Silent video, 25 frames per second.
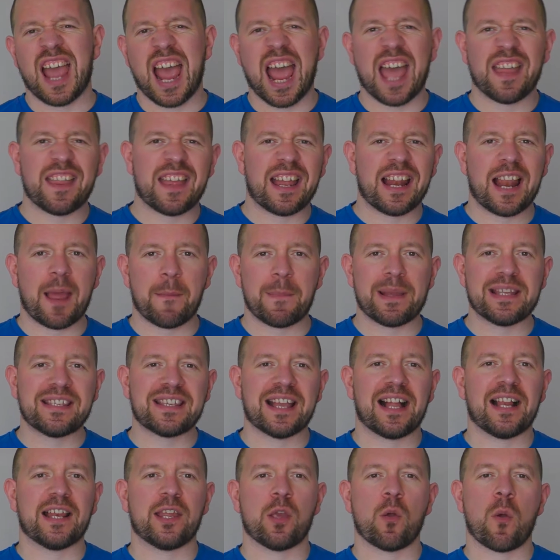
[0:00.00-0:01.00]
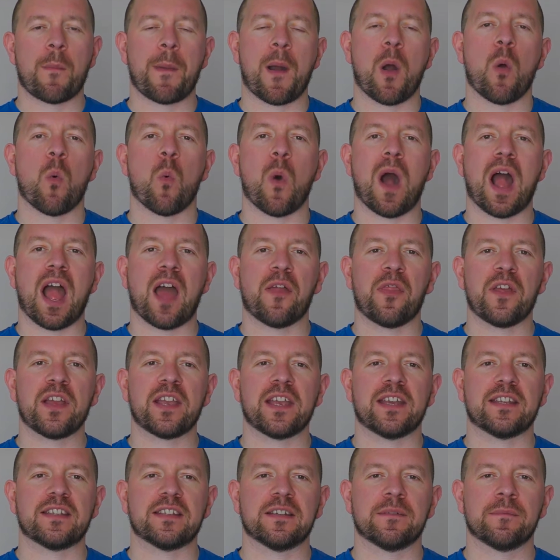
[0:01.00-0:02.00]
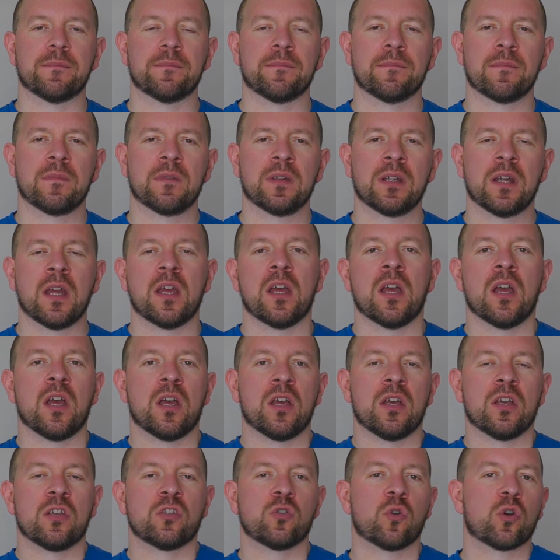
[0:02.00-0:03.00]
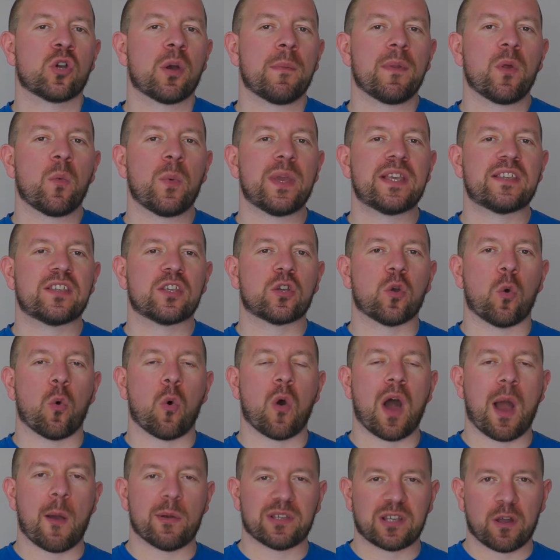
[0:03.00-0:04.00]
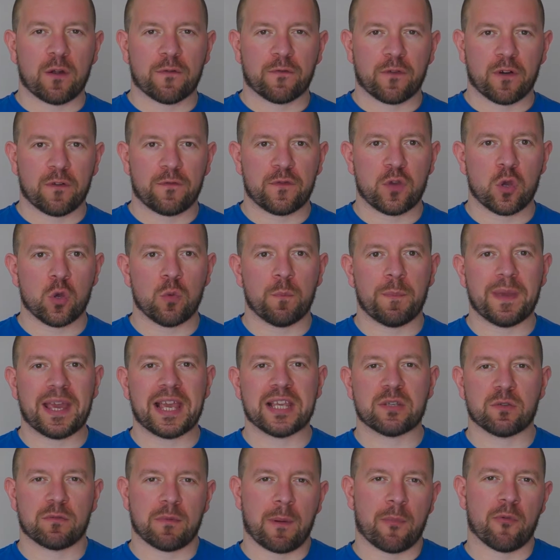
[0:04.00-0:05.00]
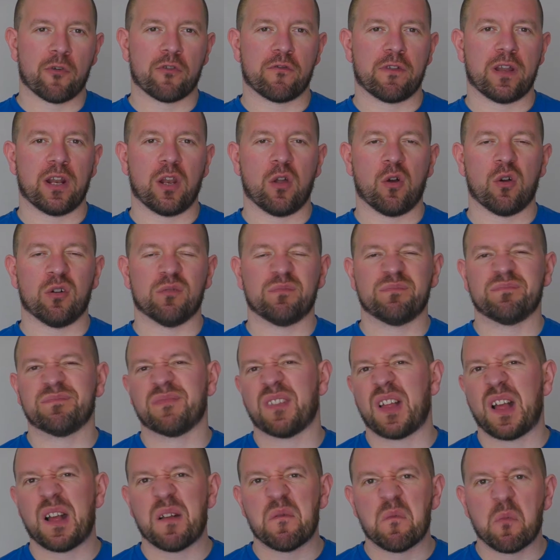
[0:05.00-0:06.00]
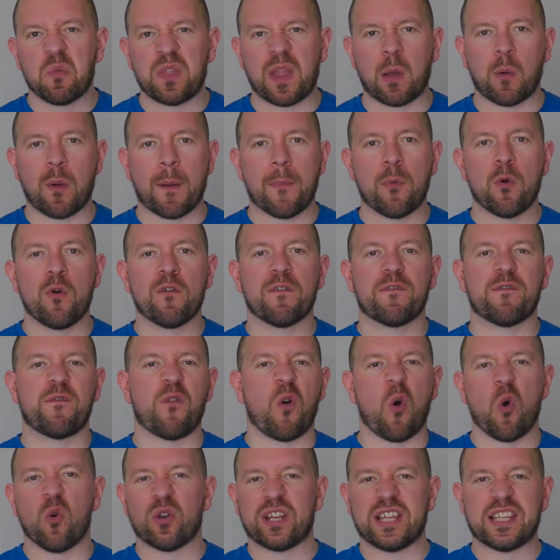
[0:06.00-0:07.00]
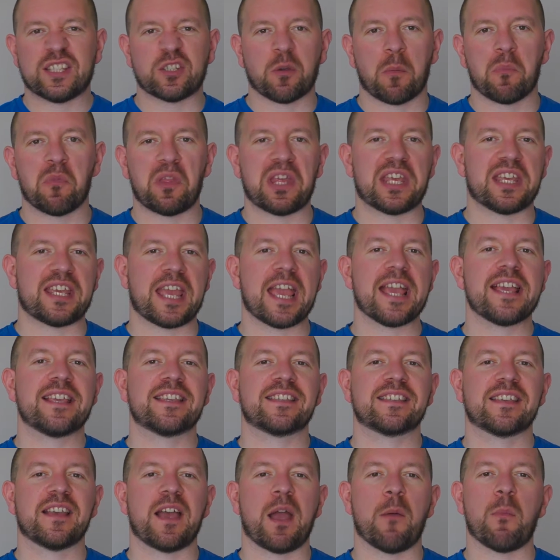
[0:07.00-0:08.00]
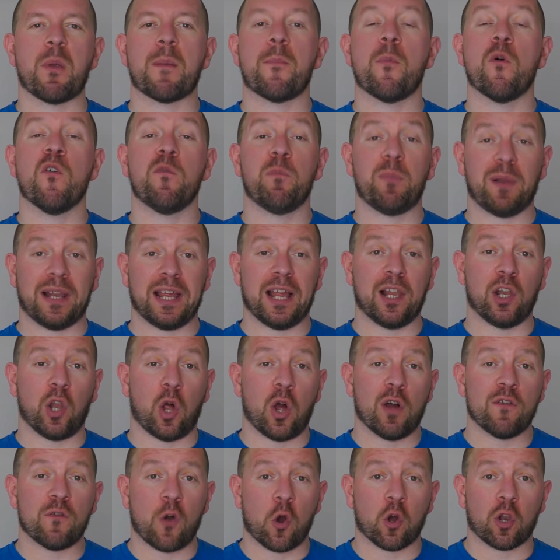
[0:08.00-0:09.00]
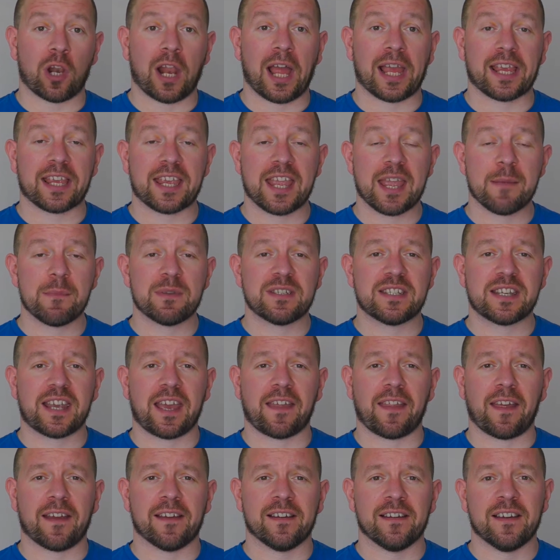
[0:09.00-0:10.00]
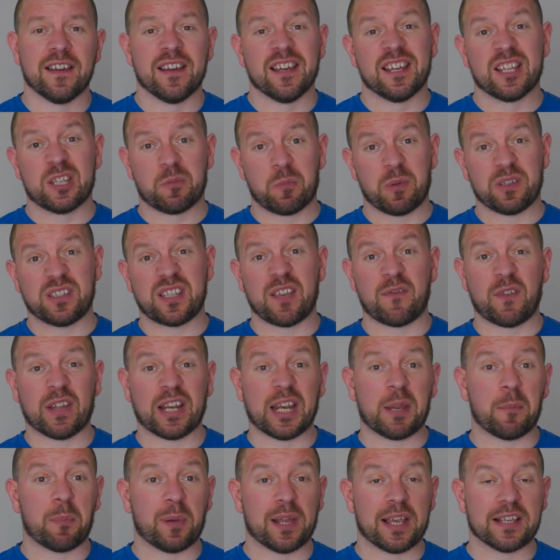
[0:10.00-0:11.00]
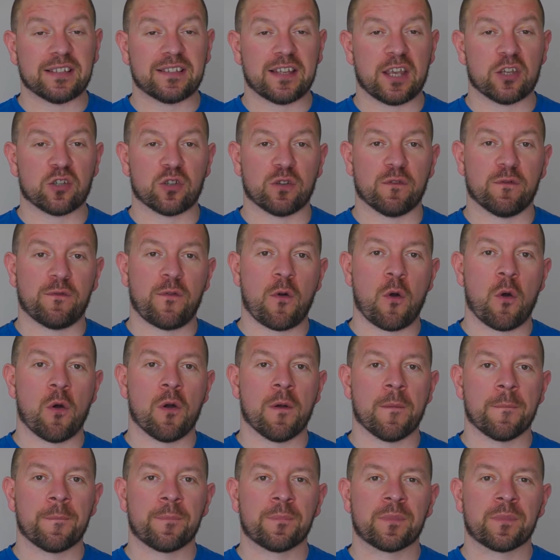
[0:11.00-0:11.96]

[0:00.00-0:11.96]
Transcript: and then let me tell you about why I think it. So a couple of weeks ago, I was out for a few beers with my brother-in-law. Now we're both 40-something geeks and we both play a lot of online gaming together, specifically PlayStation 4.